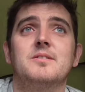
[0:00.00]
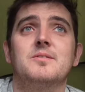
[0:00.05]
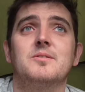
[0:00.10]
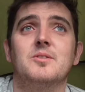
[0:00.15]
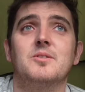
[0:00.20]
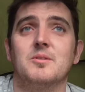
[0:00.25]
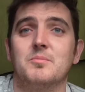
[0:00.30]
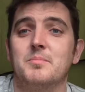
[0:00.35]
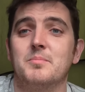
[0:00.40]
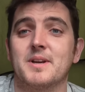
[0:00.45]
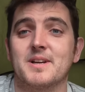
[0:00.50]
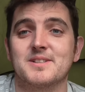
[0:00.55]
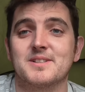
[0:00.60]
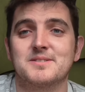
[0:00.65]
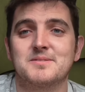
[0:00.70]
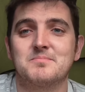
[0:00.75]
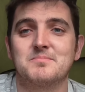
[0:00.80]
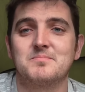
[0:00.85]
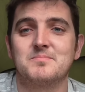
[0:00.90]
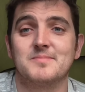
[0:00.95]
well,
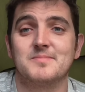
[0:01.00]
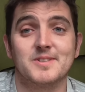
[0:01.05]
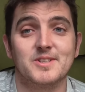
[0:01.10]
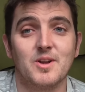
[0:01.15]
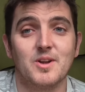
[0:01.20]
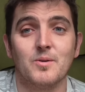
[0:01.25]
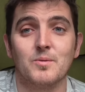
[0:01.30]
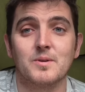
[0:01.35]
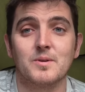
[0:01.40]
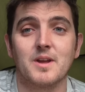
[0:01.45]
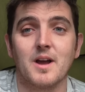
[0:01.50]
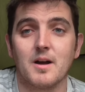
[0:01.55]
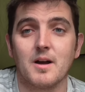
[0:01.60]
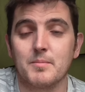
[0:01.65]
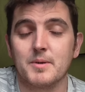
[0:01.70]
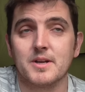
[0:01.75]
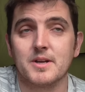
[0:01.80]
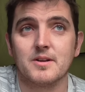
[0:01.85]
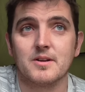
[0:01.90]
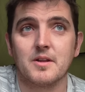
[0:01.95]
biggest known
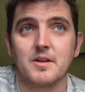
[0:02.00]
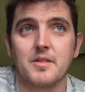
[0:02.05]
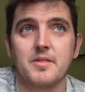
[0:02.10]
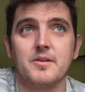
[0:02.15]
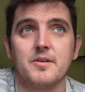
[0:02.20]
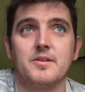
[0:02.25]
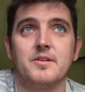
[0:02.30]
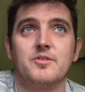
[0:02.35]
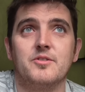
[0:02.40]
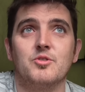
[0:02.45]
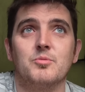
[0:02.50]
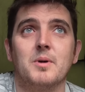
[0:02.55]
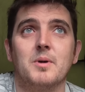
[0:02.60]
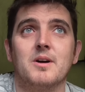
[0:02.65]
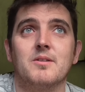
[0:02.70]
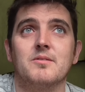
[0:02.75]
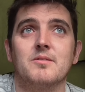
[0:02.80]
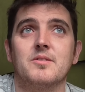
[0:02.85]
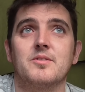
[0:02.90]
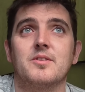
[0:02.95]
carp in here at 32
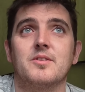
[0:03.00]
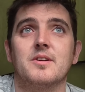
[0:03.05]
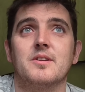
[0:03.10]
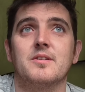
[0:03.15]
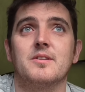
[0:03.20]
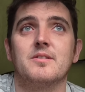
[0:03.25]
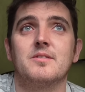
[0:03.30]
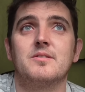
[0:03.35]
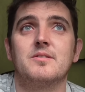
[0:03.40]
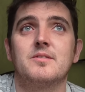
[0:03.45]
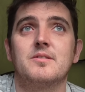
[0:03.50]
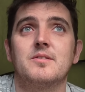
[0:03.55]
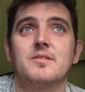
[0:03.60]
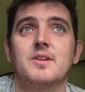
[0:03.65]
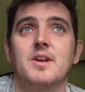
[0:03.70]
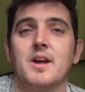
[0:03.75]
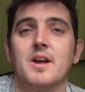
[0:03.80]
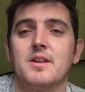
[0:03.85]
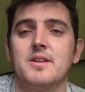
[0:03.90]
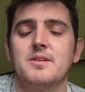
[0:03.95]
pounds, and
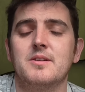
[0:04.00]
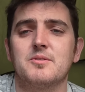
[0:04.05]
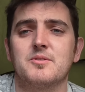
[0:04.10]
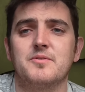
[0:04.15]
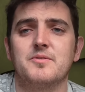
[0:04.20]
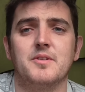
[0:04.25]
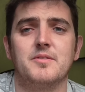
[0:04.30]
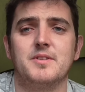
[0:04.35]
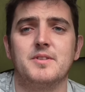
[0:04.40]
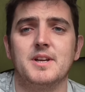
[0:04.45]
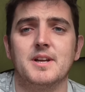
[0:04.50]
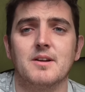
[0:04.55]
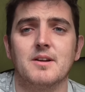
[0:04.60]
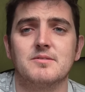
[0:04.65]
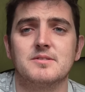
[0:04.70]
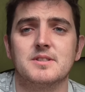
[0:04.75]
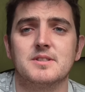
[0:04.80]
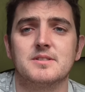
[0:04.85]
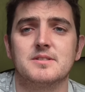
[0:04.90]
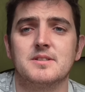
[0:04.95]
I think it was 15
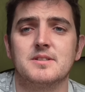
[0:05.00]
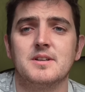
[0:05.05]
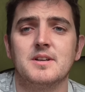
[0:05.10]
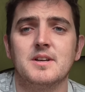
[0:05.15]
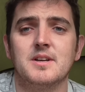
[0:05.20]
ounces.